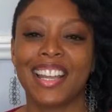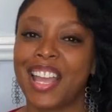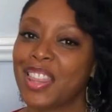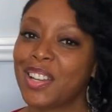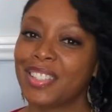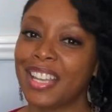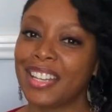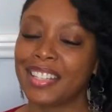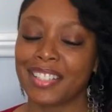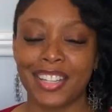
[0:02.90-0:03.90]
Hello,
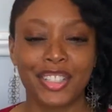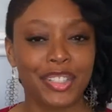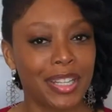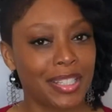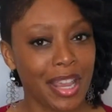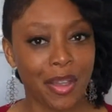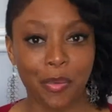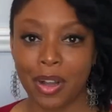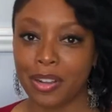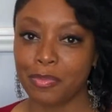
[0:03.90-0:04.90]
ladies and gents, and
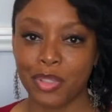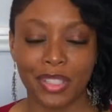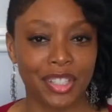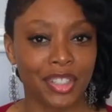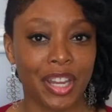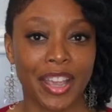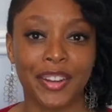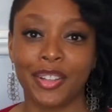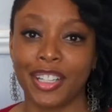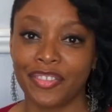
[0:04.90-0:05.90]
welcome to the
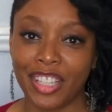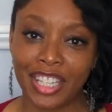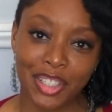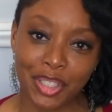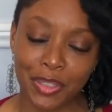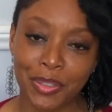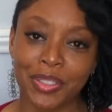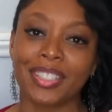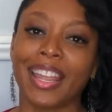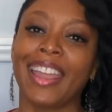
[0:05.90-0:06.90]
channel of
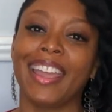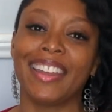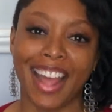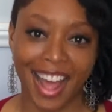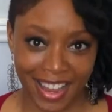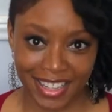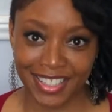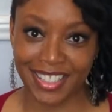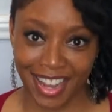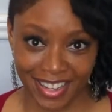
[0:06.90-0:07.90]
Issues and
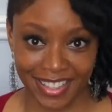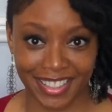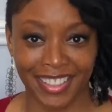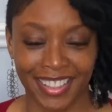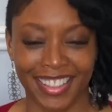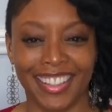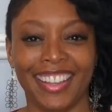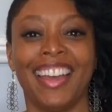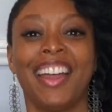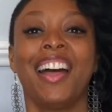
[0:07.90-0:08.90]
Hindsight.
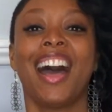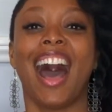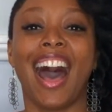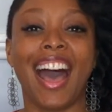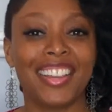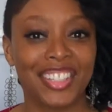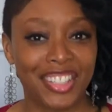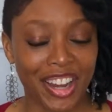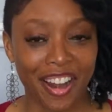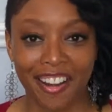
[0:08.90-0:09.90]
I
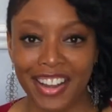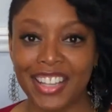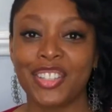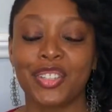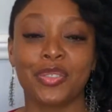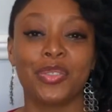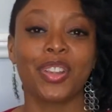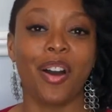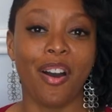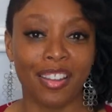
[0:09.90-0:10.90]
share our issues,
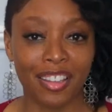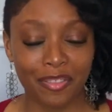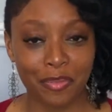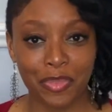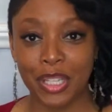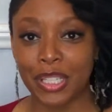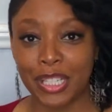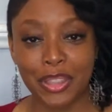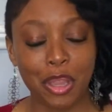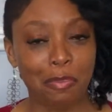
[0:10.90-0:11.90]
all of them, the
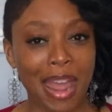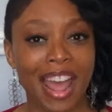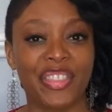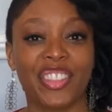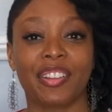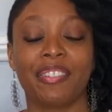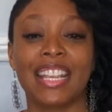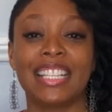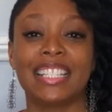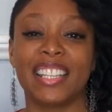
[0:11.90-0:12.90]
good, the bad, the
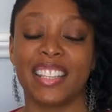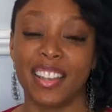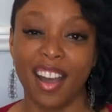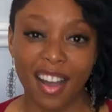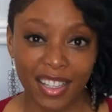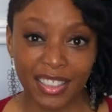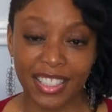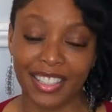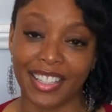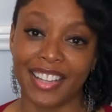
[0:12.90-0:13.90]
crazy, the ugly,
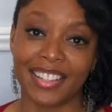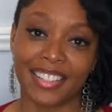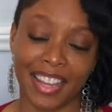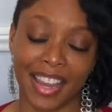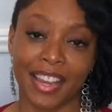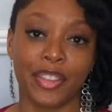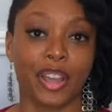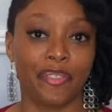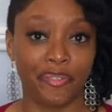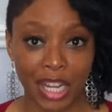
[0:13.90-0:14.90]
the insane,
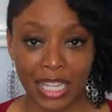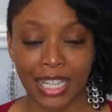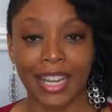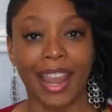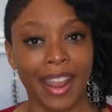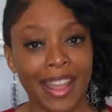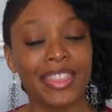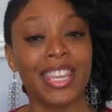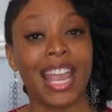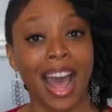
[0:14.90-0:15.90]
the funny, and
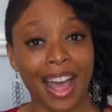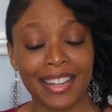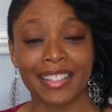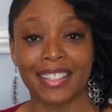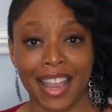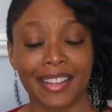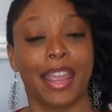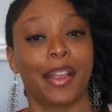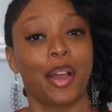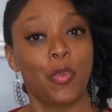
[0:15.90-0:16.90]
the hindsight
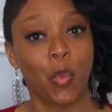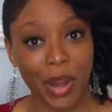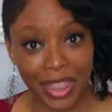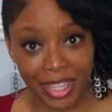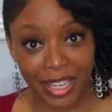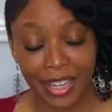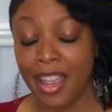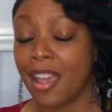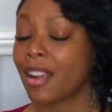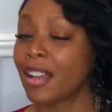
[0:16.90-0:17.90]
that come with it.
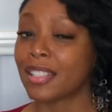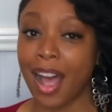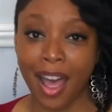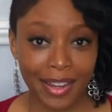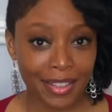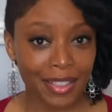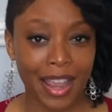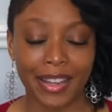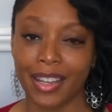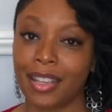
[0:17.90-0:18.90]
Because
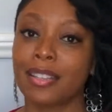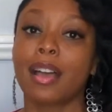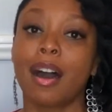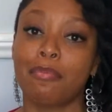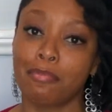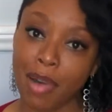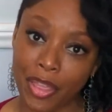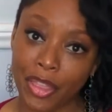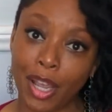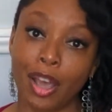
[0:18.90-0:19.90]
hindsight is a
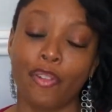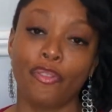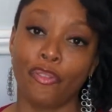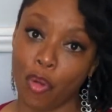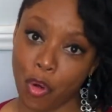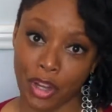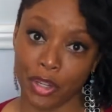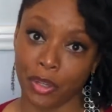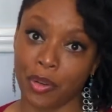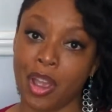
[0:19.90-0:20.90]
mother for
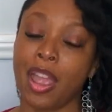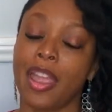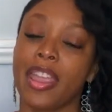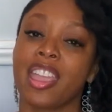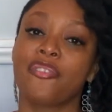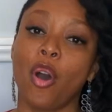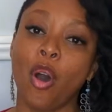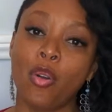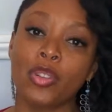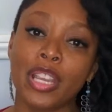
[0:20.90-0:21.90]
you. If
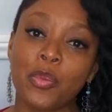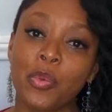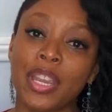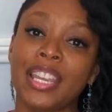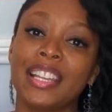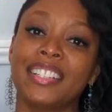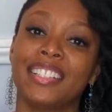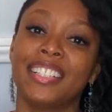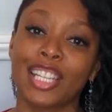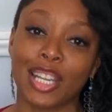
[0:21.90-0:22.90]
only we
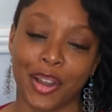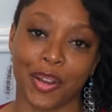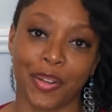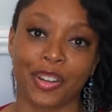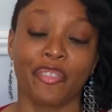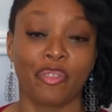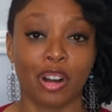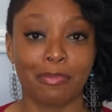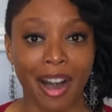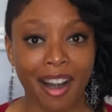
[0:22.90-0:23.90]
could learn
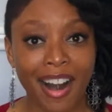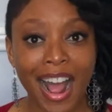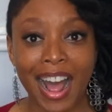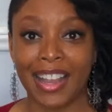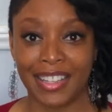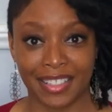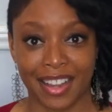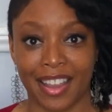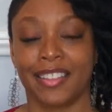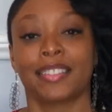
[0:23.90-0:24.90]
from our
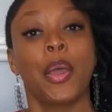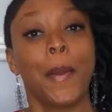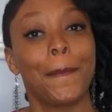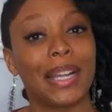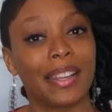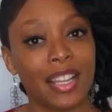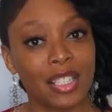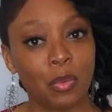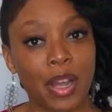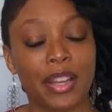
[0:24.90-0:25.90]
hindsights. But guess
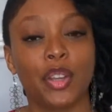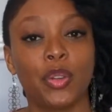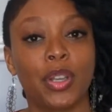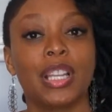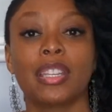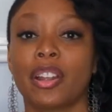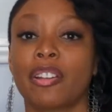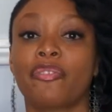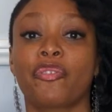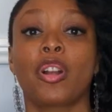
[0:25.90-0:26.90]
what? You can
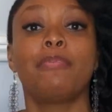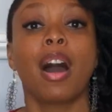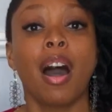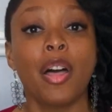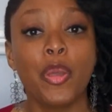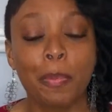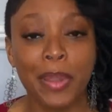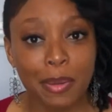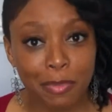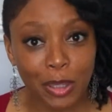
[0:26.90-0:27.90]
learn from other
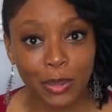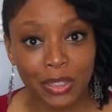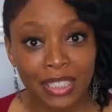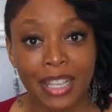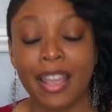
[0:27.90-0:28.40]
people's